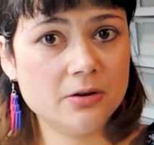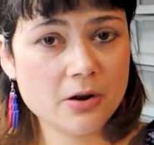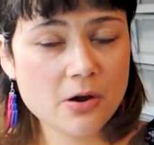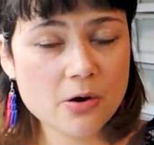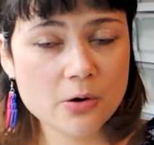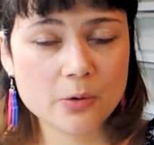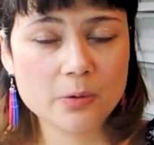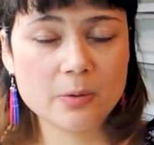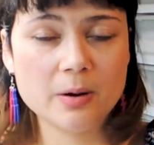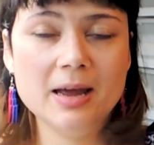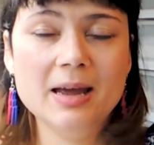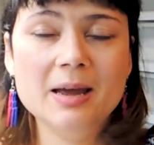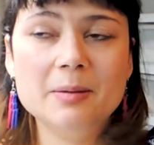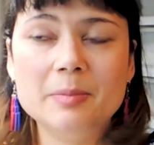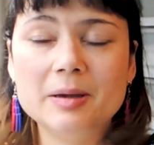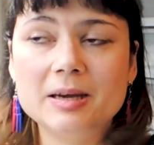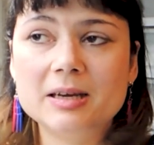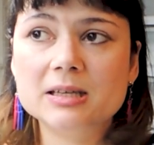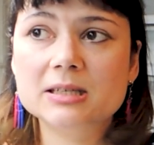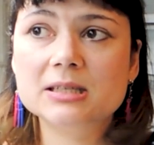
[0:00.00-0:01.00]
No,
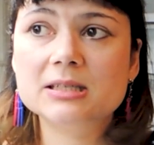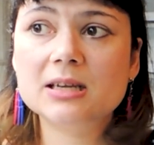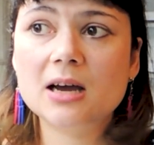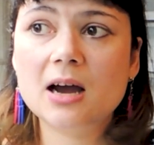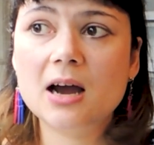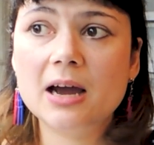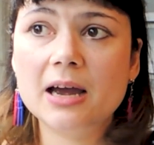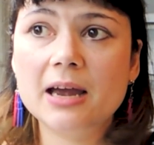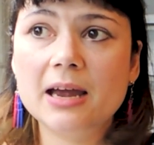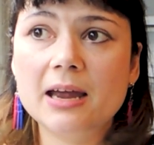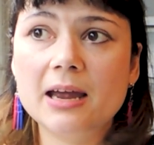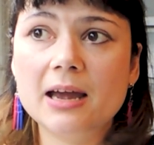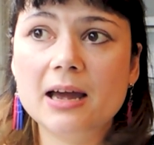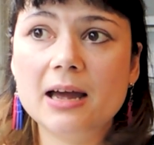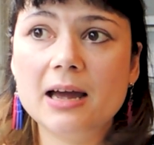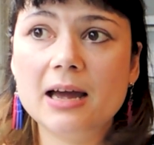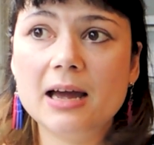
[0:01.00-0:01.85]
because I